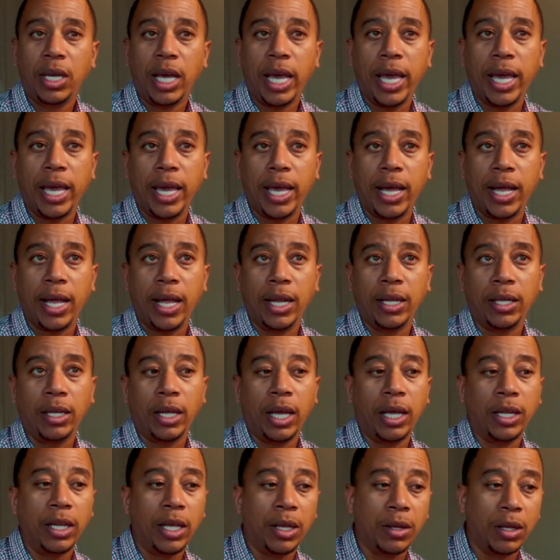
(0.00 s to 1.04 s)
And
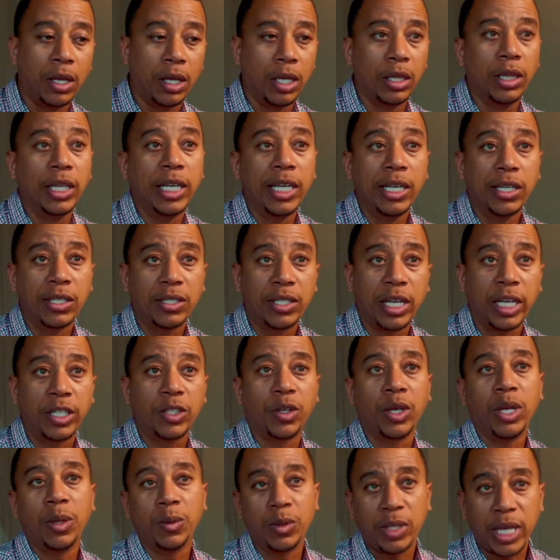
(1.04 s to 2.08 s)
then the lead
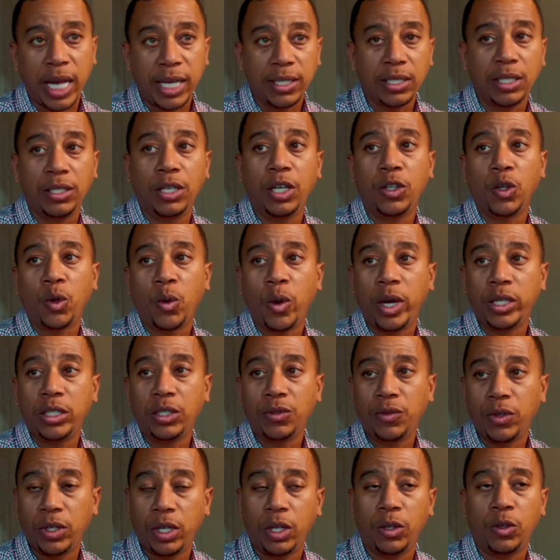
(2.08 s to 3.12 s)
assessor, he was asking the other
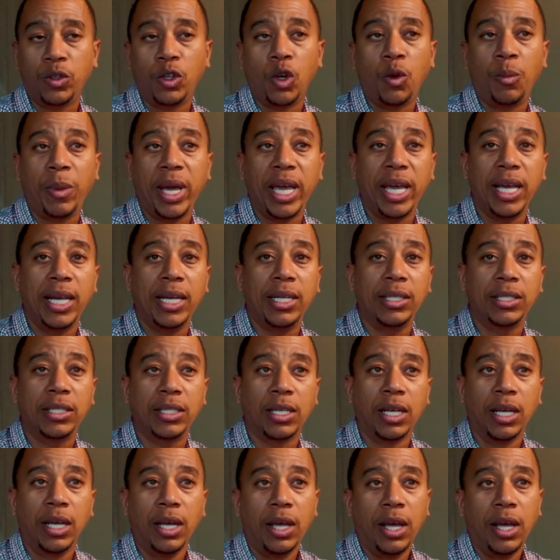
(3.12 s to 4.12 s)
questions for the other domains.